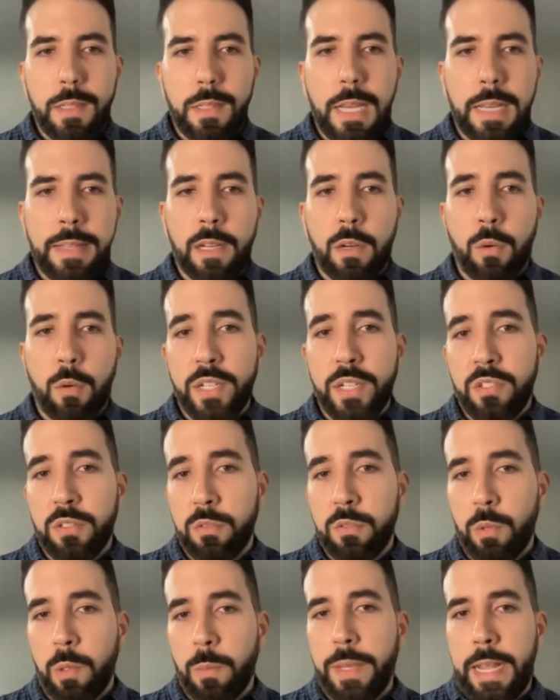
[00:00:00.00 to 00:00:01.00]
And the
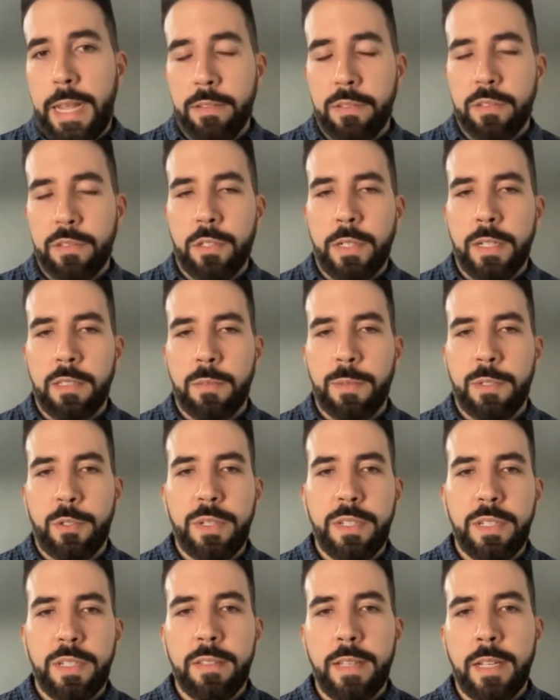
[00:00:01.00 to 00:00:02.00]
questions will be answered, as
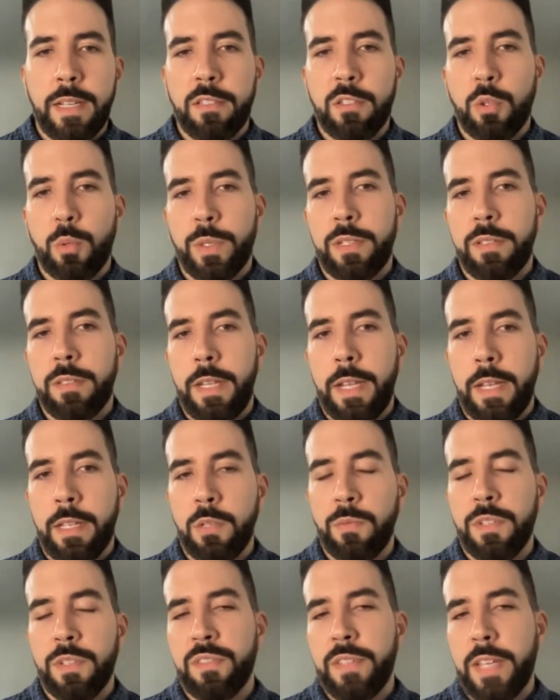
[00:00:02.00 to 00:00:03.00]
Patricia said, towards the end
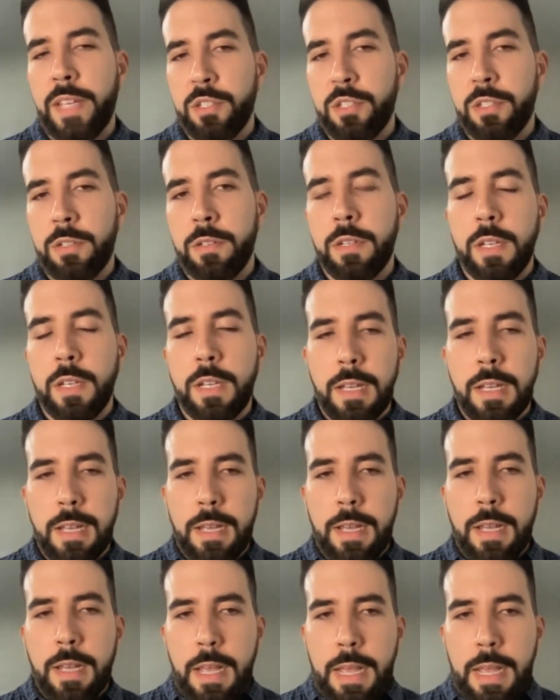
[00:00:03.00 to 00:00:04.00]
of the session
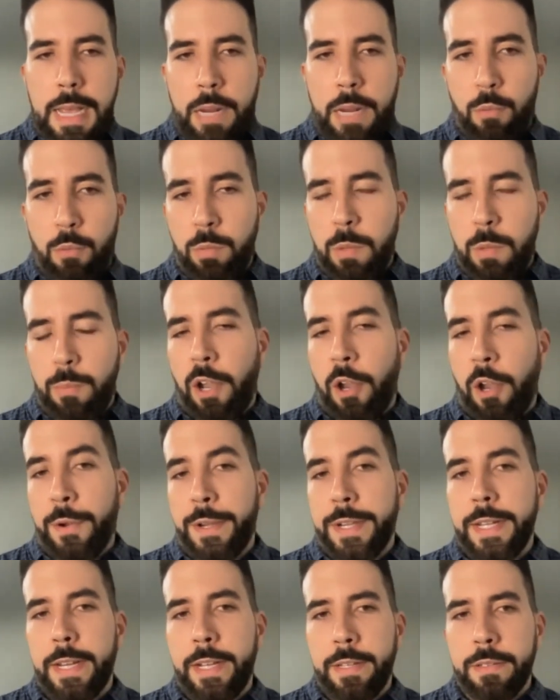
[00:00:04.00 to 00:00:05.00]
and will be
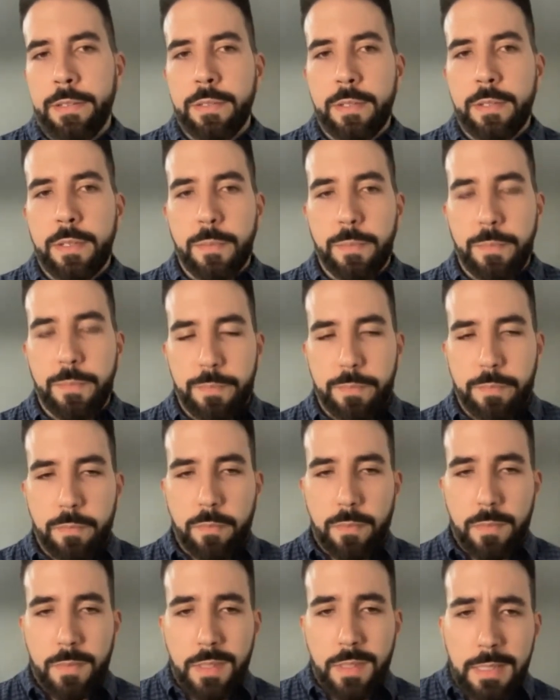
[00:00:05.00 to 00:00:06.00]
prioritized.
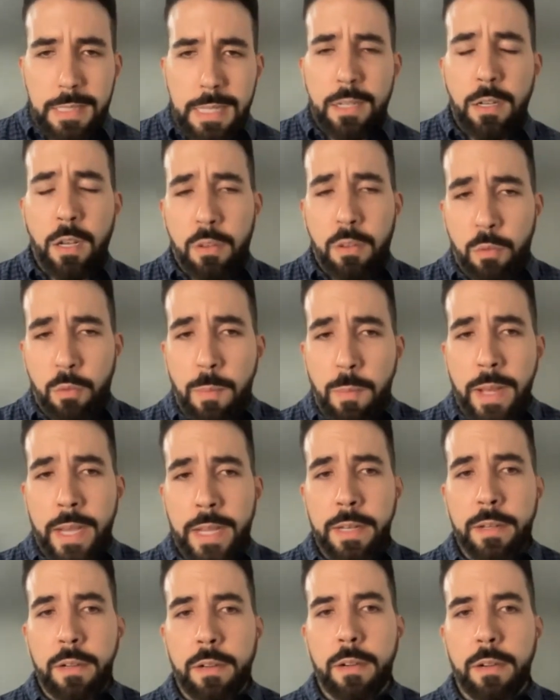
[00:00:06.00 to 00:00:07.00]
Another
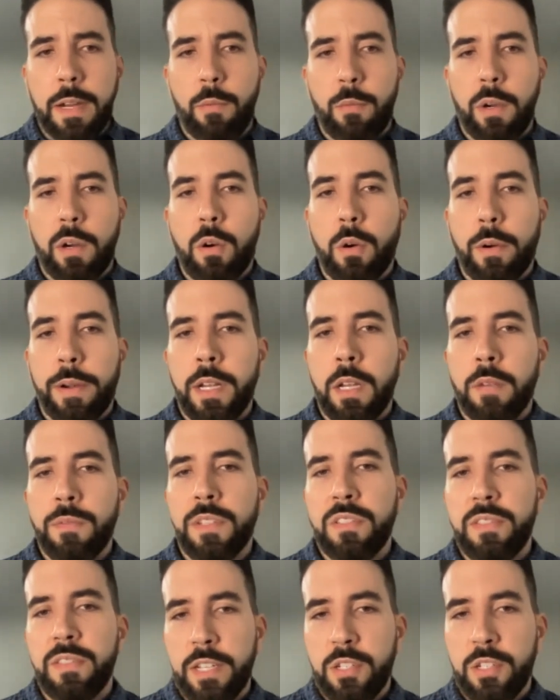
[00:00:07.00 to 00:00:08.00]
reminder, a recording of the
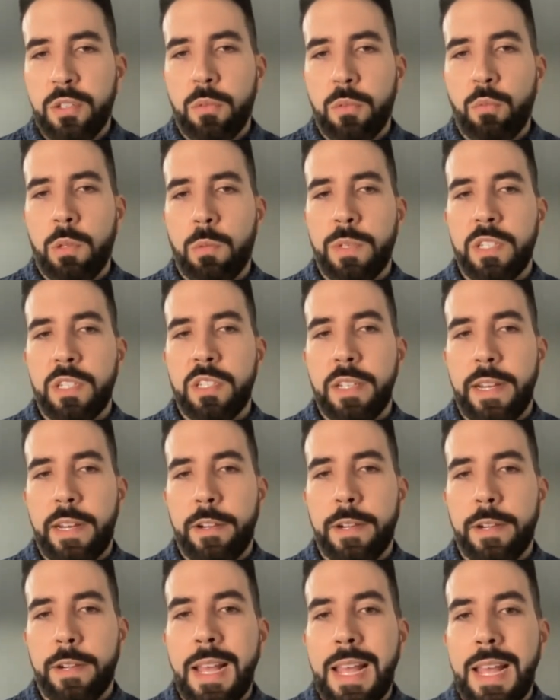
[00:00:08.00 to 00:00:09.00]
session will be
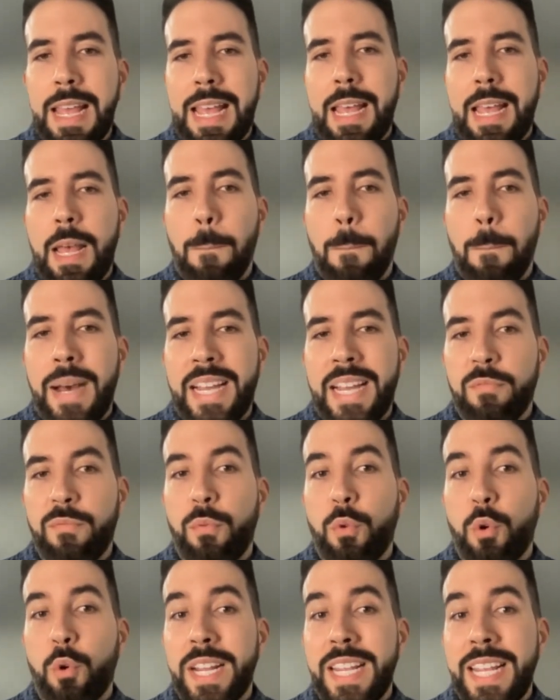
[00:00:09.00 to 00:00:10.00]
shared by
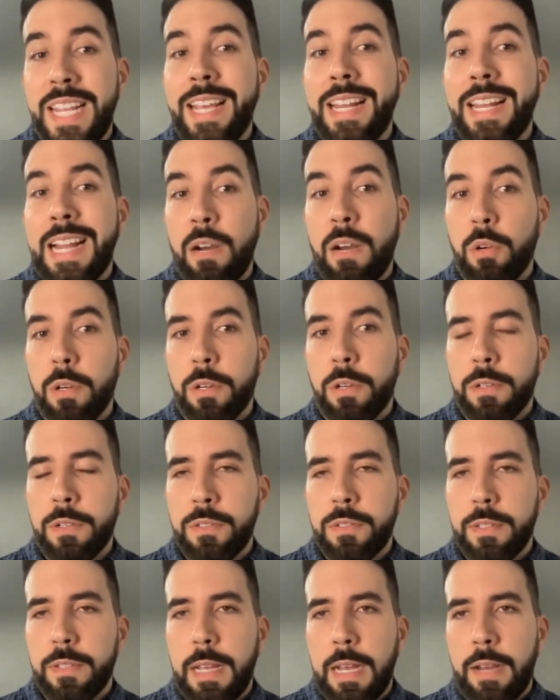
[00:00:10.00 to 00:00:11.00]
48
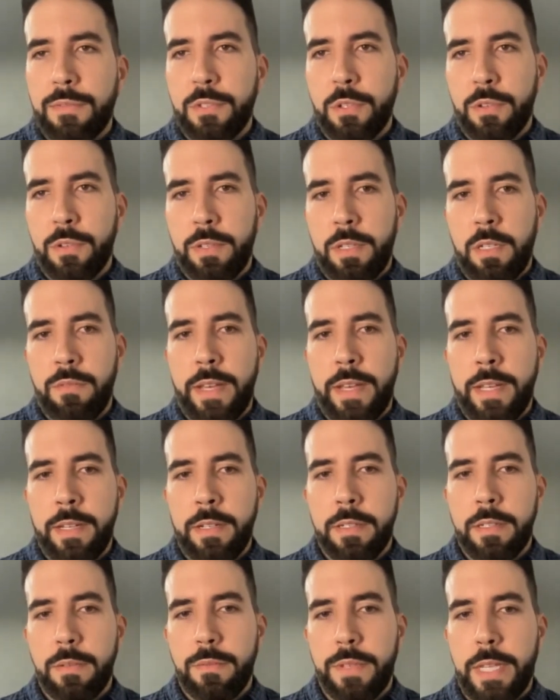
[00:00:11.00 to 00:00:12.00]
hours after the
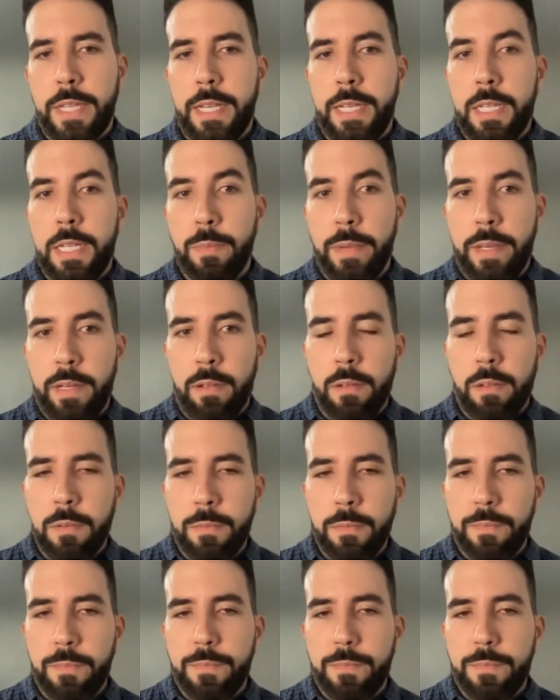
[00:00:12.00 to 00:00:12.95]
event via email.